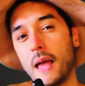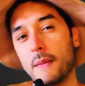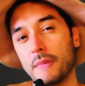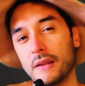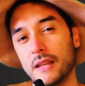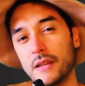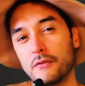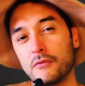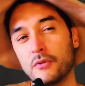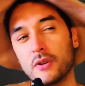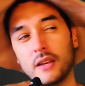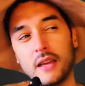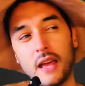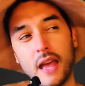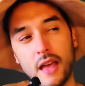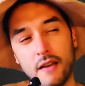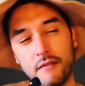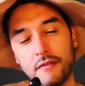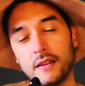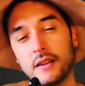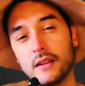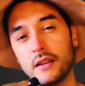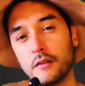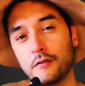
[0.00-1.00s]
I believe we
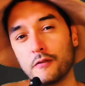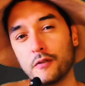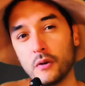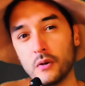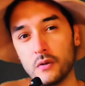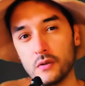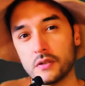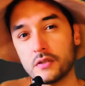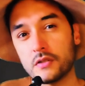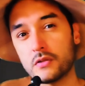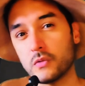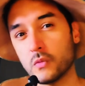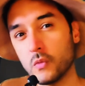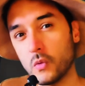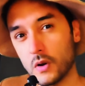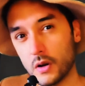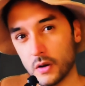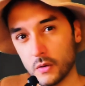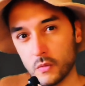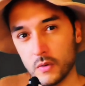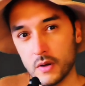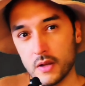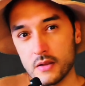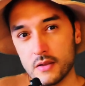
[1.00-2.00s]
have enough hooks to
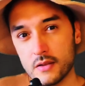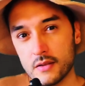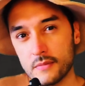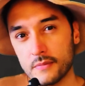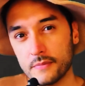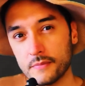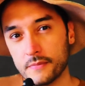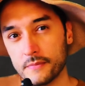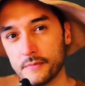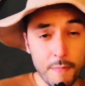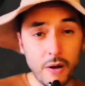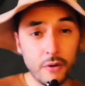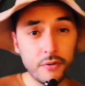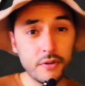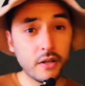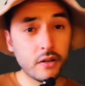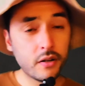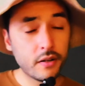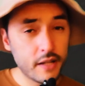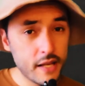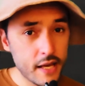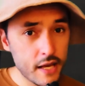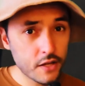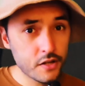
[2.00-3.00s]
work with. About the
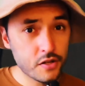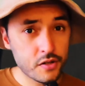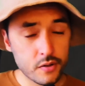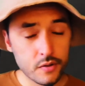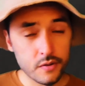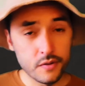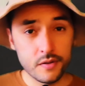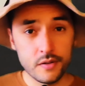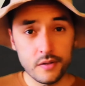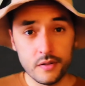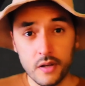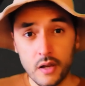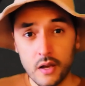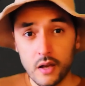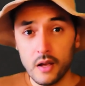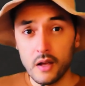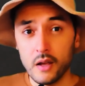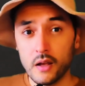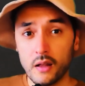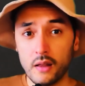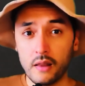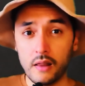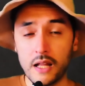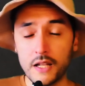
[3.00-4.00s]
connections,
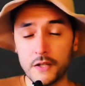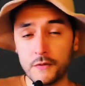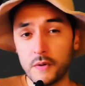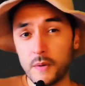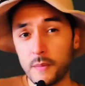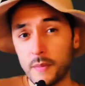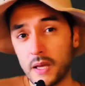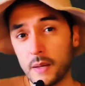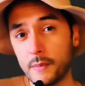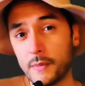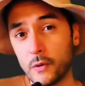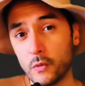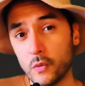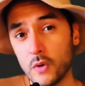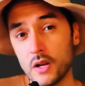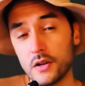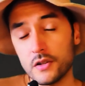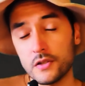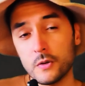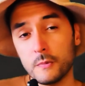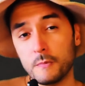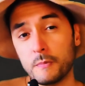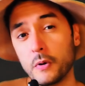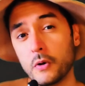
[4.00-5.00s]
let's remember we are
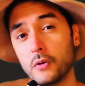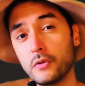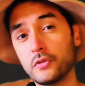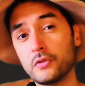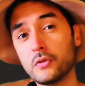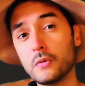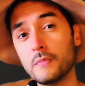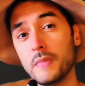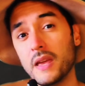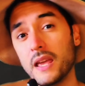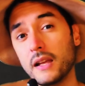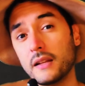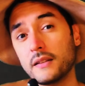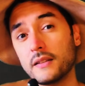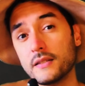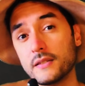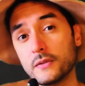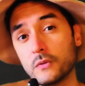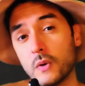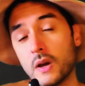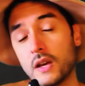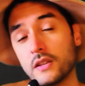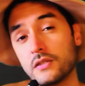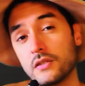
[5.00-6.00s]
supposed to make these
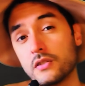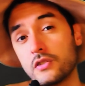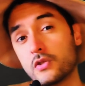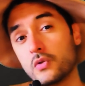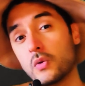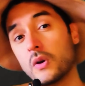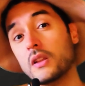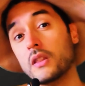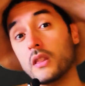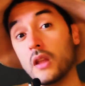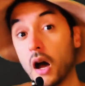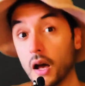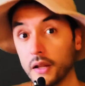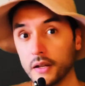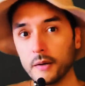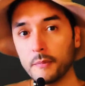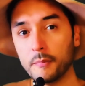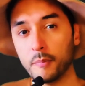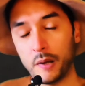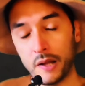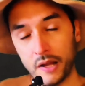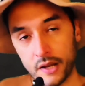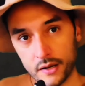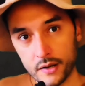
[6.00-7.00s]
questions to another
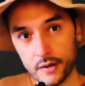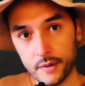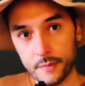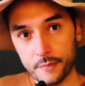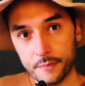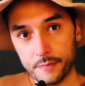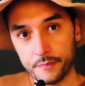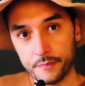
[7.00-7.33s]
player,